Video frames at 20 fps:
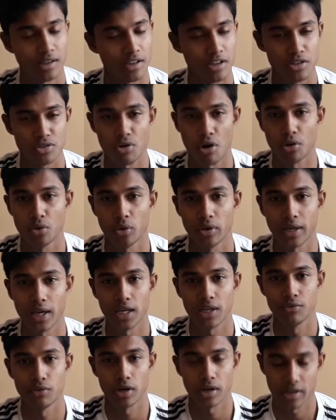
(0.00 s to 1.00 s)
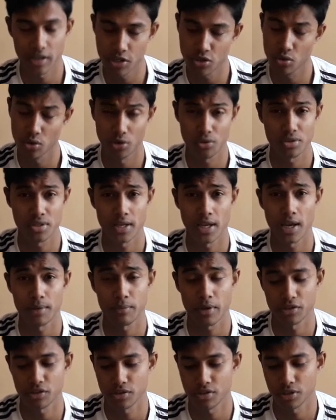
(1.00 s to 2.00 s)
He's not going anywhere. He's going to stay at
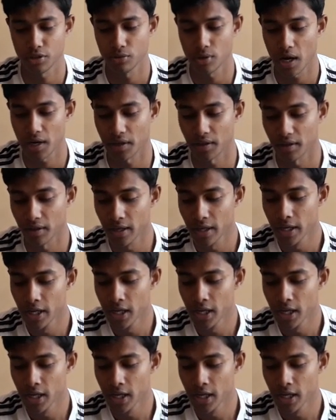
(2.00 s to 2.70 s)
Manchester United.